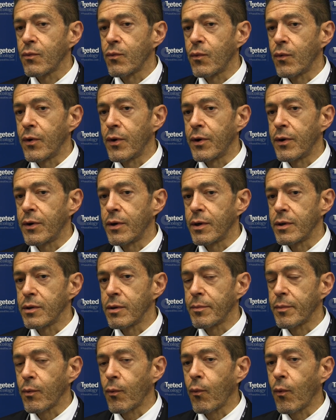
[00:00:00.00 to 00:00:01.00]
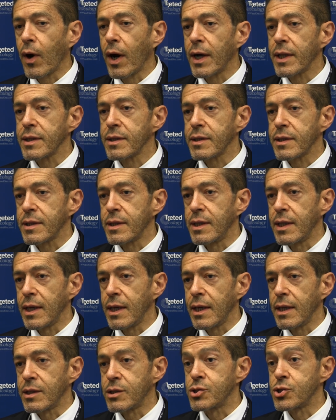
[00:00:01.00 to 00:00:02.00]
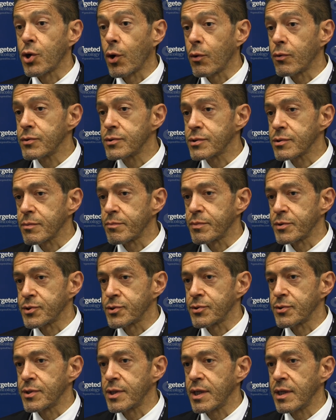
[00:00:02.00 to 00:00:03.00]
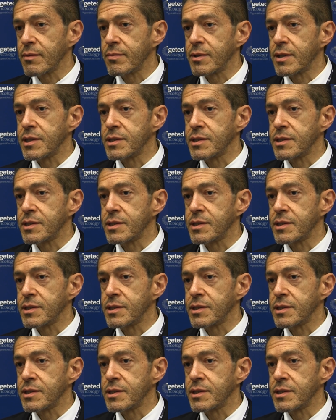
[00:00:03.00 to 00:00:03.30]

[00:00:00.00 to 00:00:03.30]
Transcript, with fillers: were number one, the dose of bosutinib.